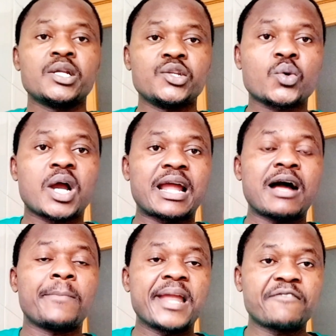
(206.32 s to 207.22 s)
you can
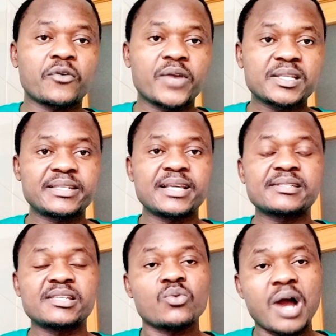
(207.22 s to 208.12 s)
now apply for
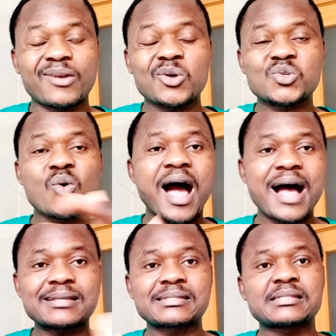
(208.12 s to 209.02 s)
residency, and also
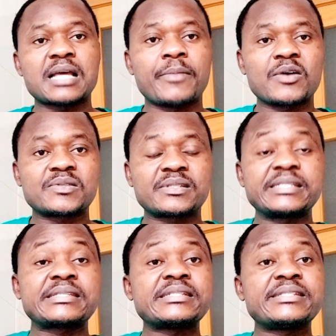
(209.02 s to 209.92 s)
has about
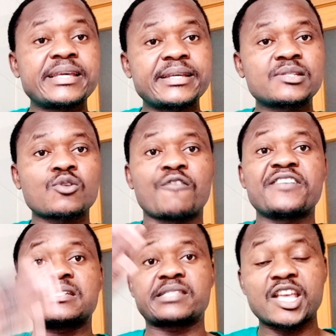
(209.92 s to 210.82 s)
60 days of
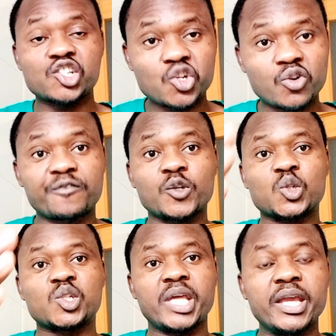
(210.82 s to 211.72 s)
extension of your
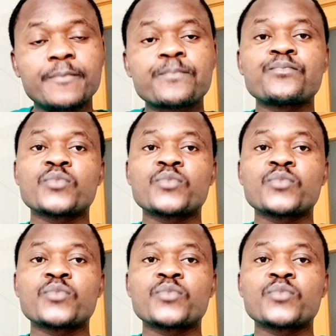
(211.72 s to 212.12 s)
stay